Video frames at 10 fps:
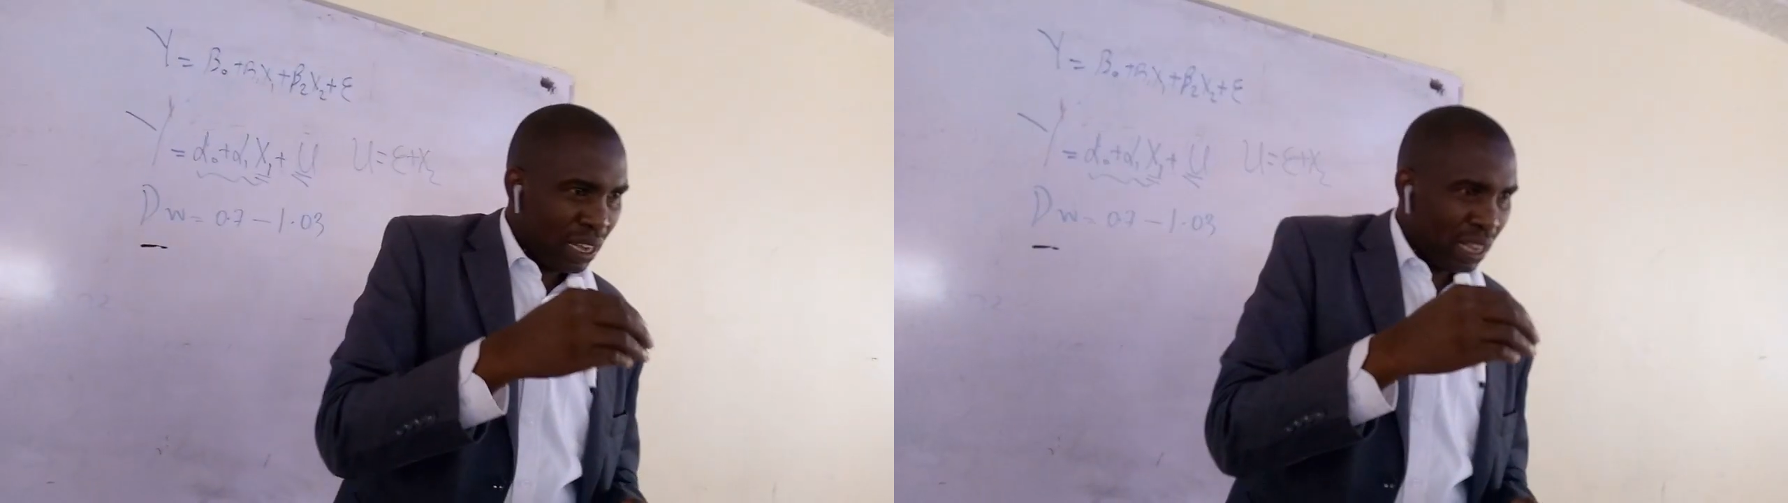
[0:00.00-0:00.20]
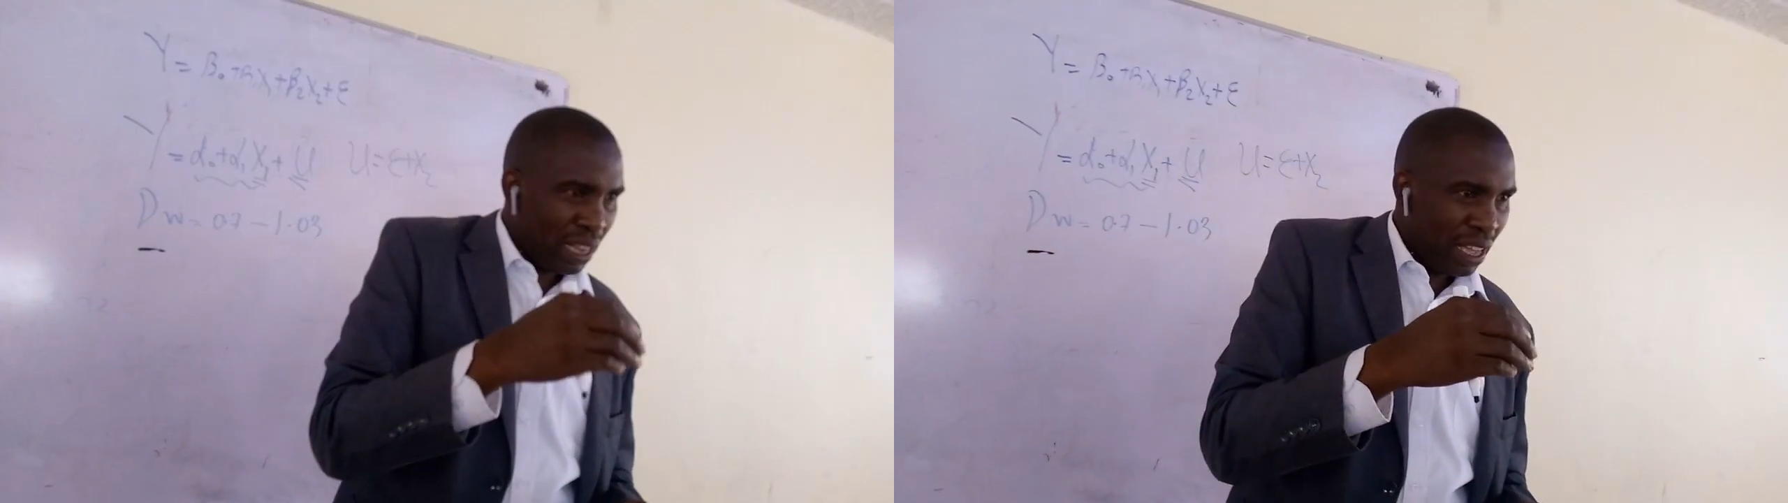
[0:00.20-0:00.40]

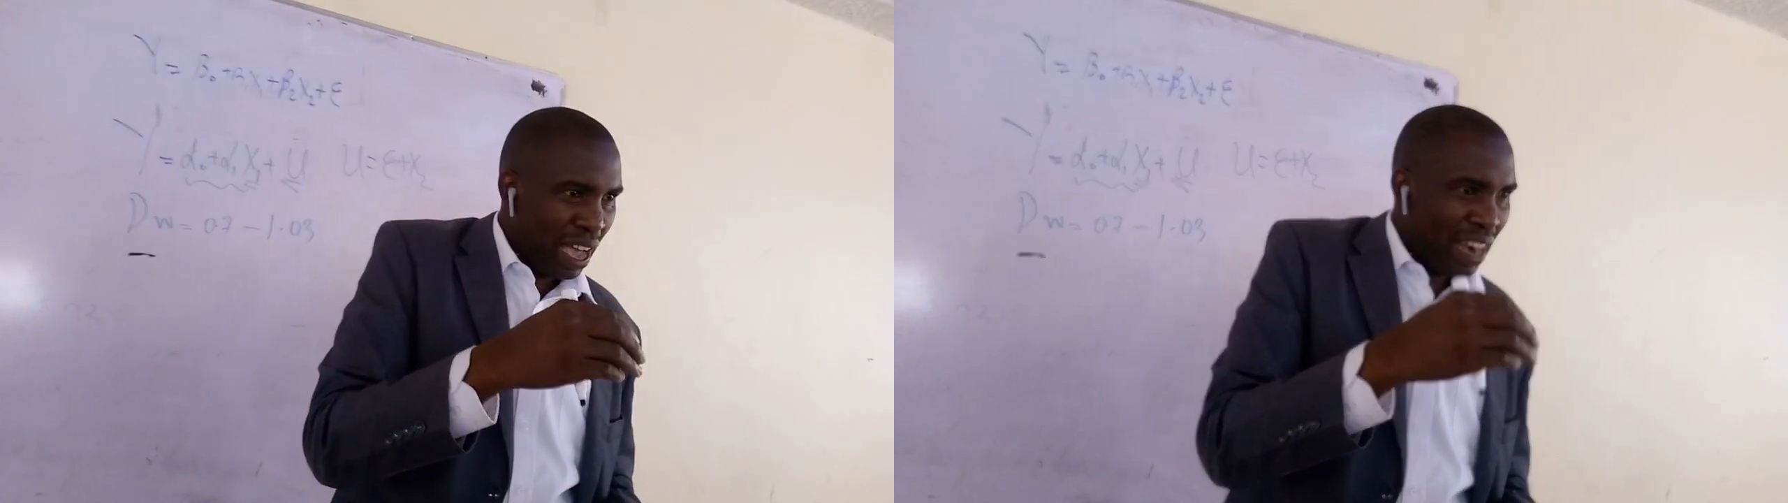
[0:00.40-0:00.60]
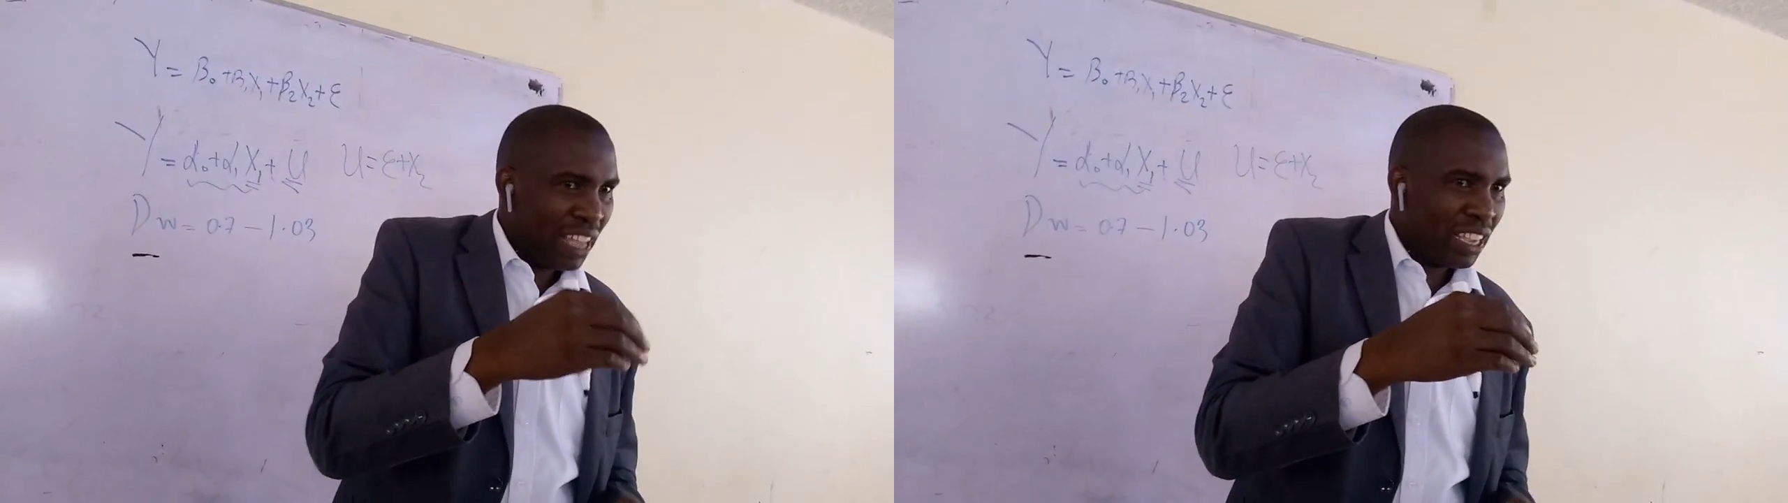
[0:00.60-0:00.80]
are
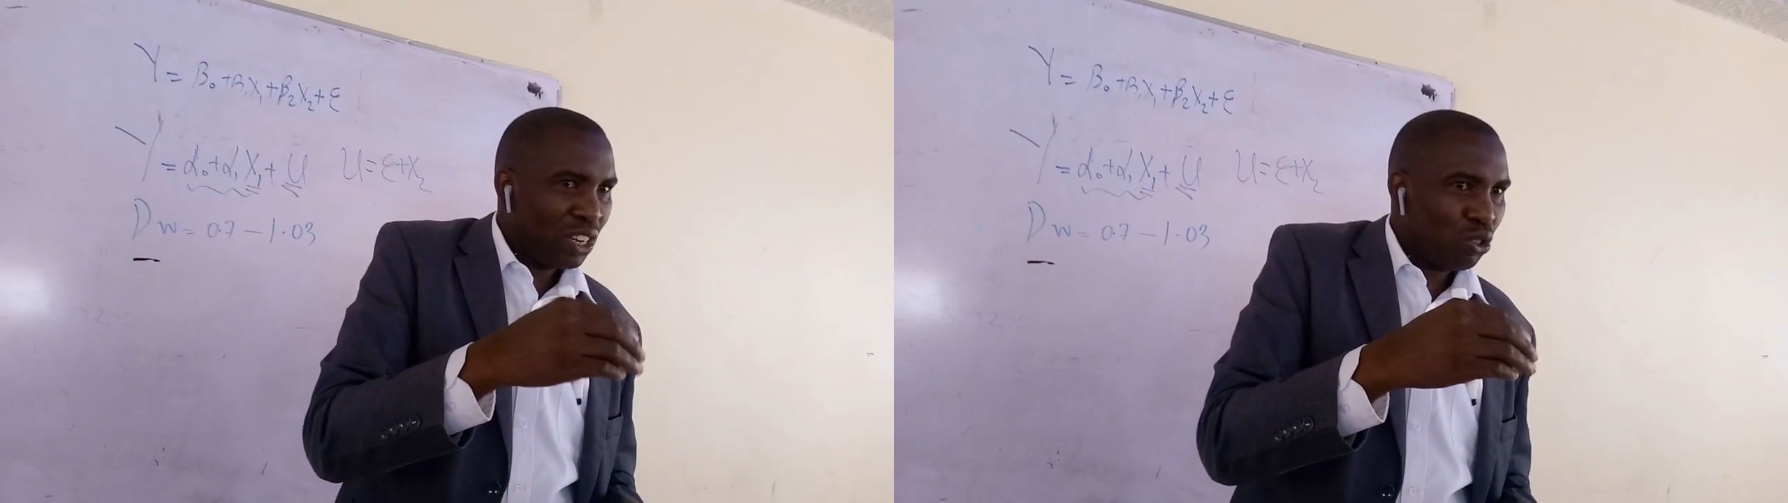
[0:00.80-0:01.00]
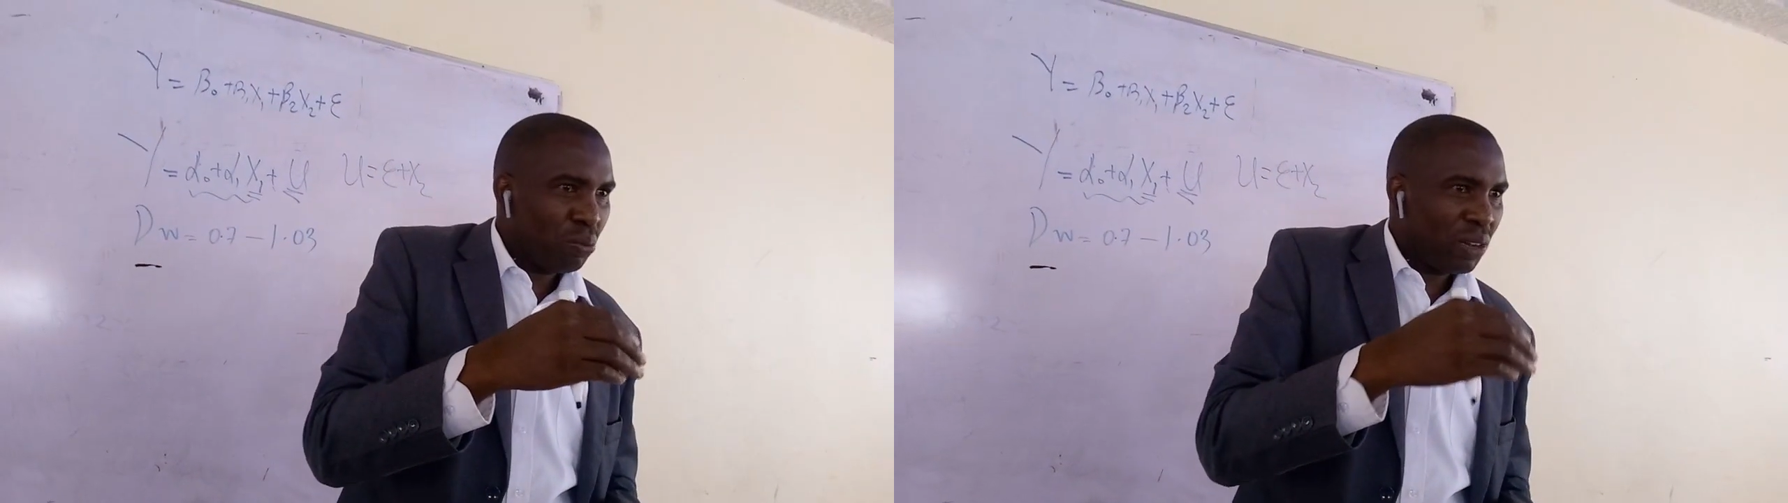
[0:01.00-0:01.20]
likely to be
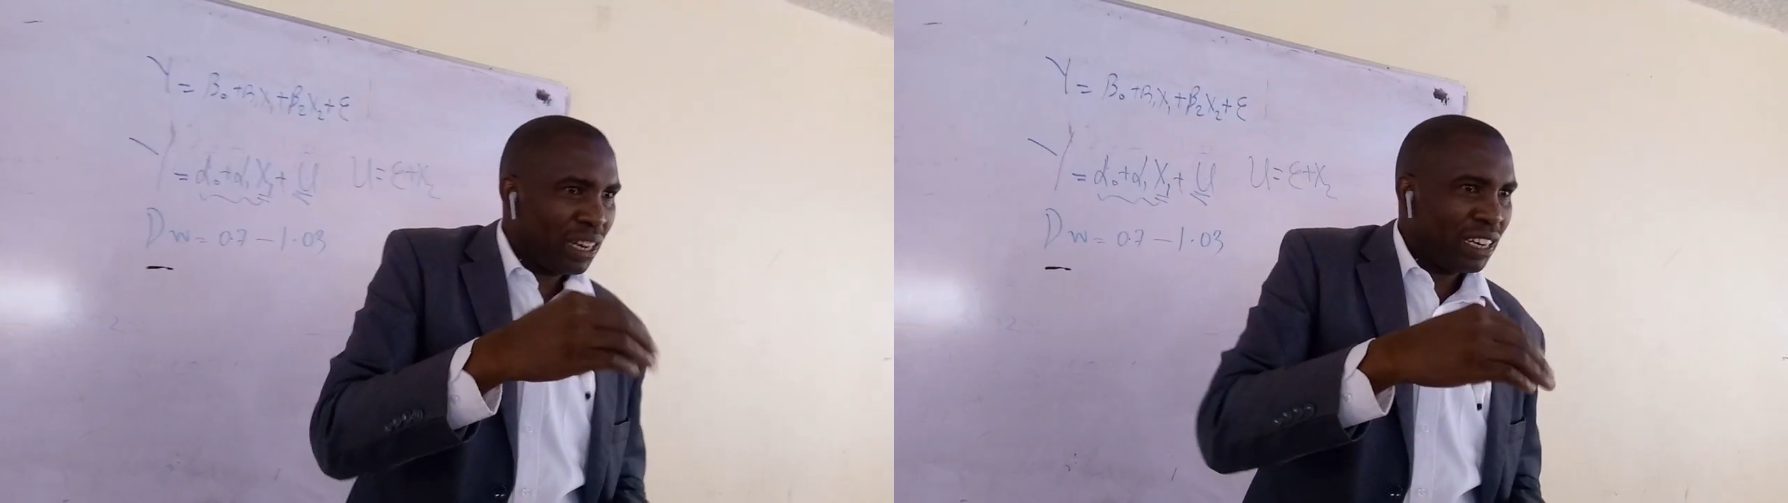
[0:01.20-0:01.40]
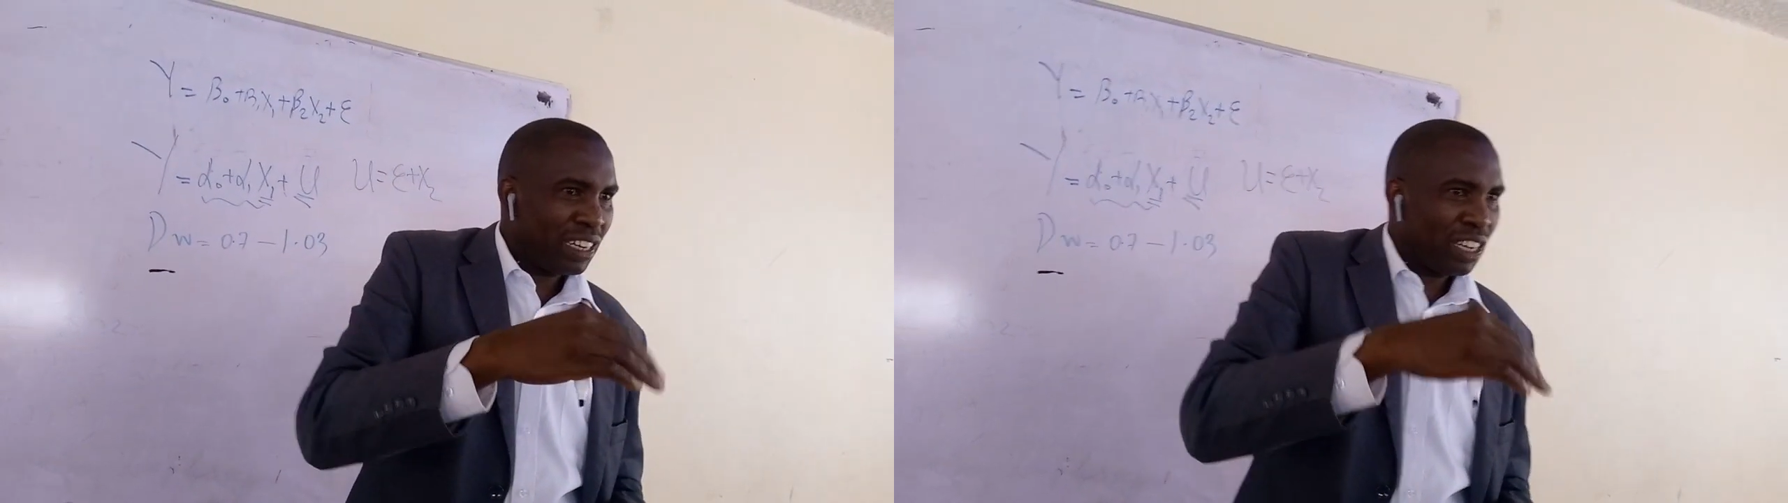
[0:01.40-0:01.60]
related
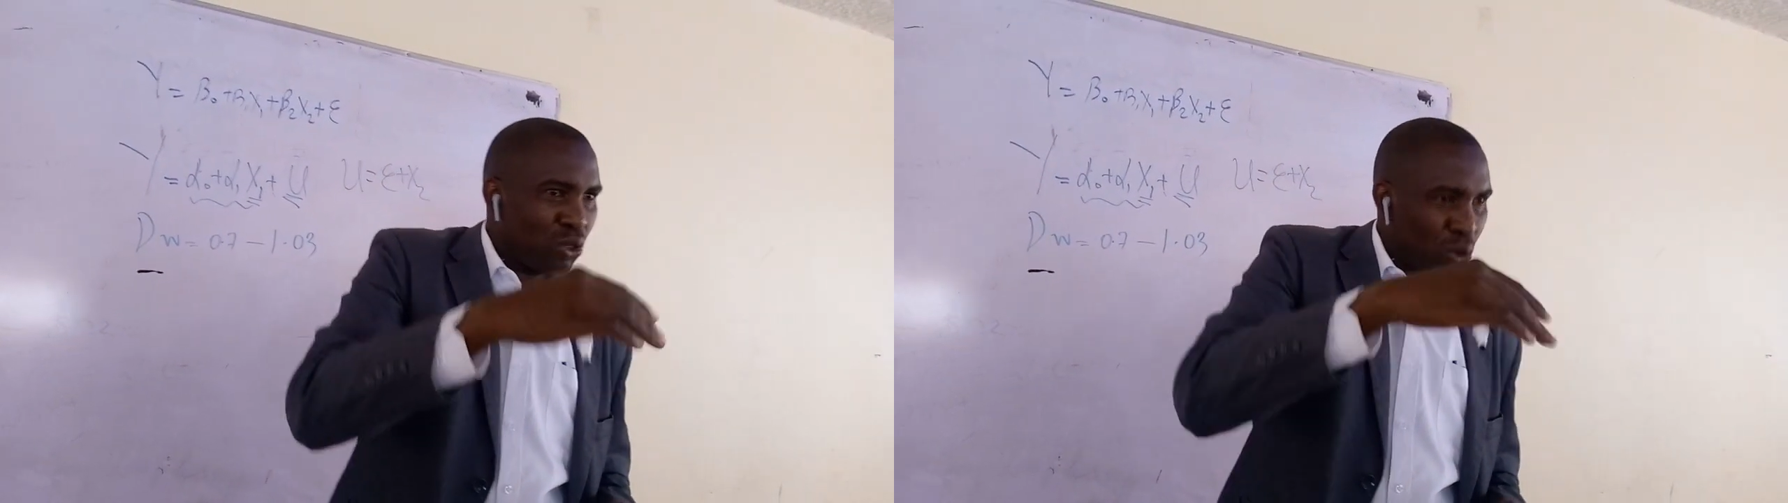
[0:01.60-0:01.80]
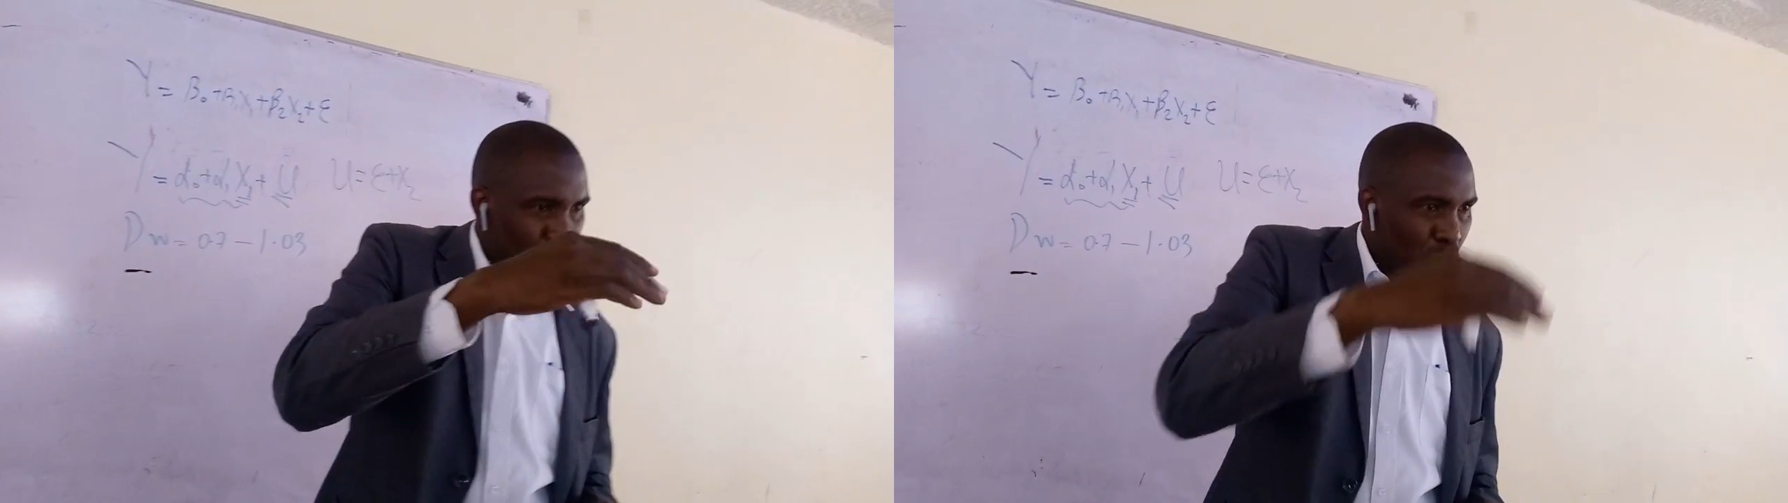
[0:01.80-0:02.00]
as you
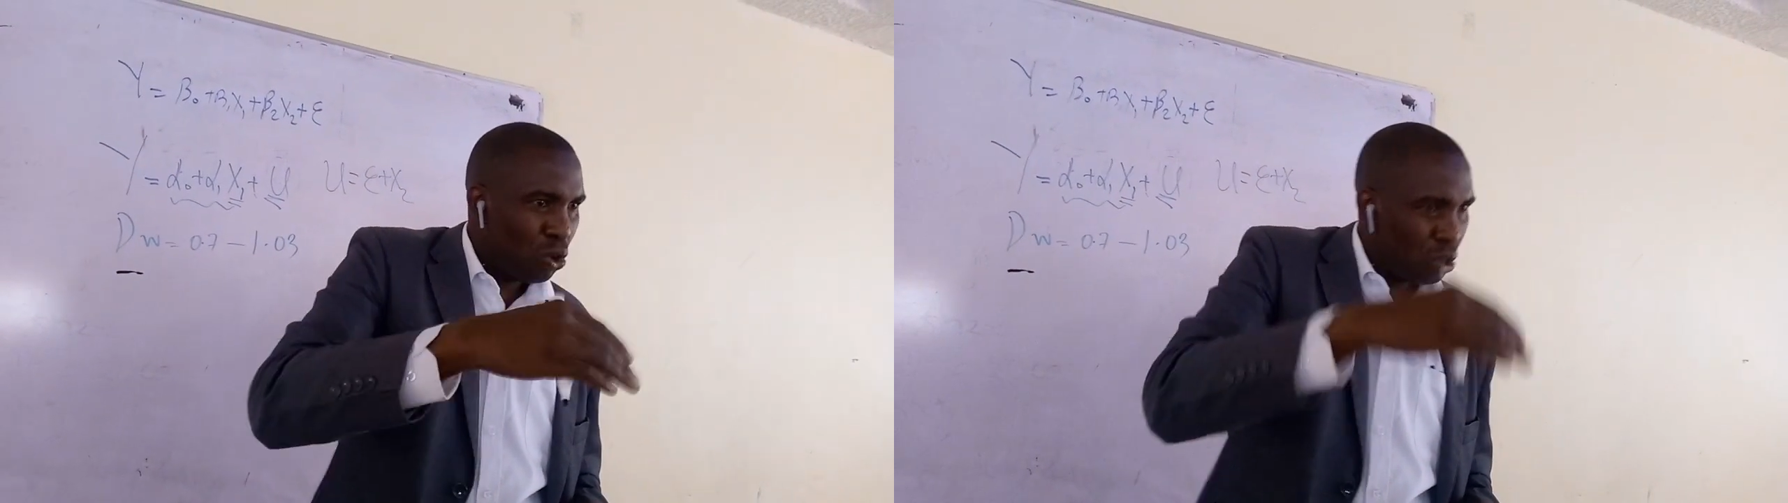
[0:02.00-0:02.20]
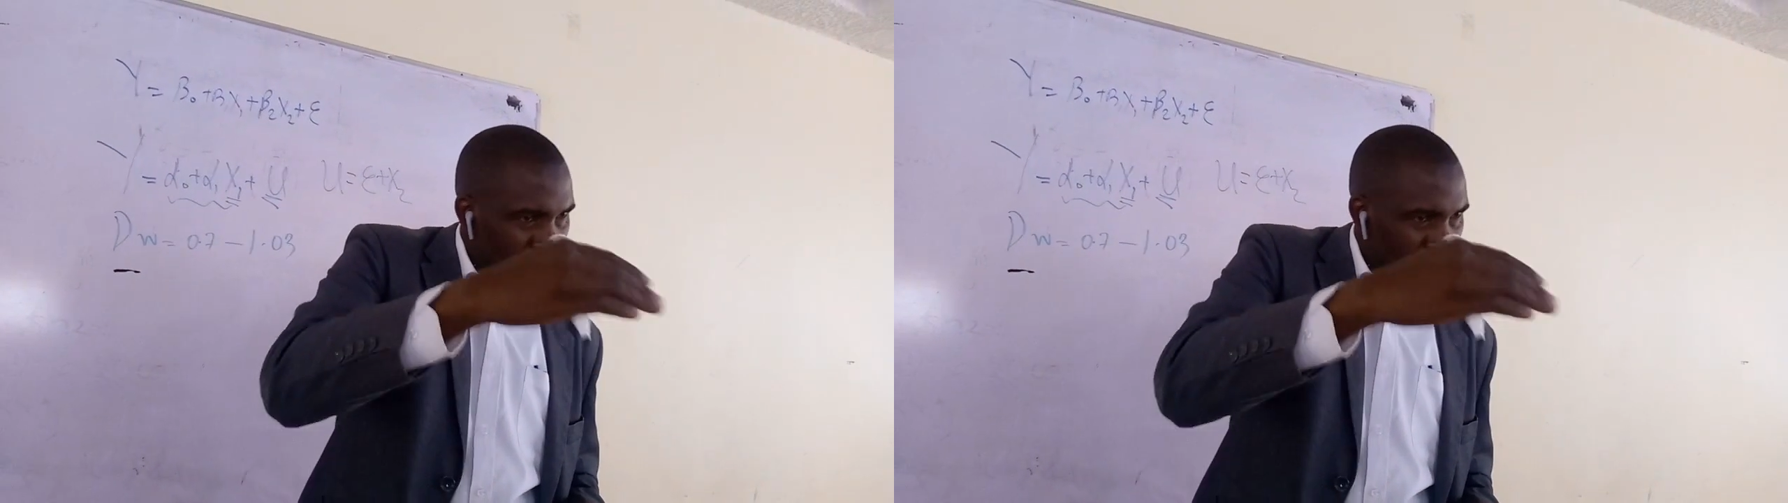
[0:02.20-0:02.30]
go into